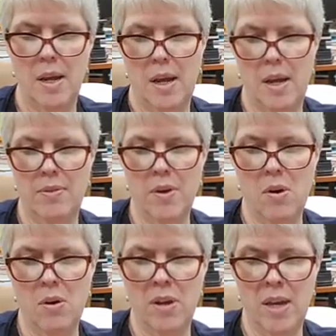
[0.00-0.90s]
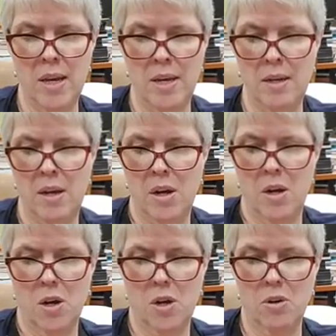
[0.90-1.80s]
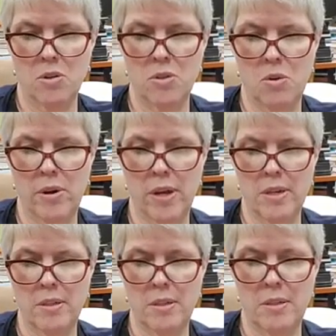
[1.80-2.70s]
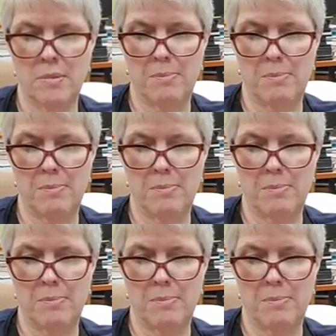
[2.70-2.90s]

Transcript: In the end, Colonel Dorian's